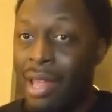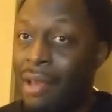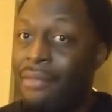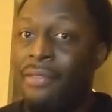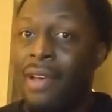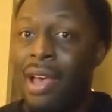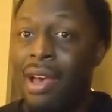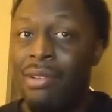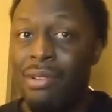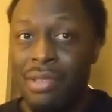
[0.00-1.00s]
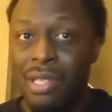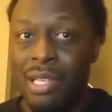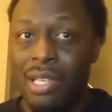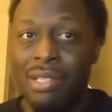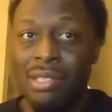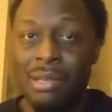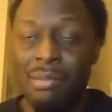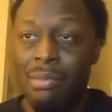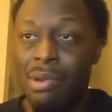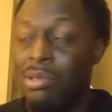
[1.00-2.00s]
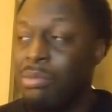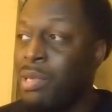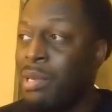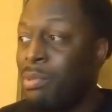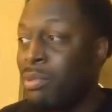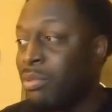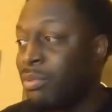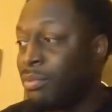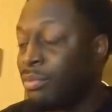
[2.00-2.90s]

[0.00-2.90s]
I've found over the years that most people,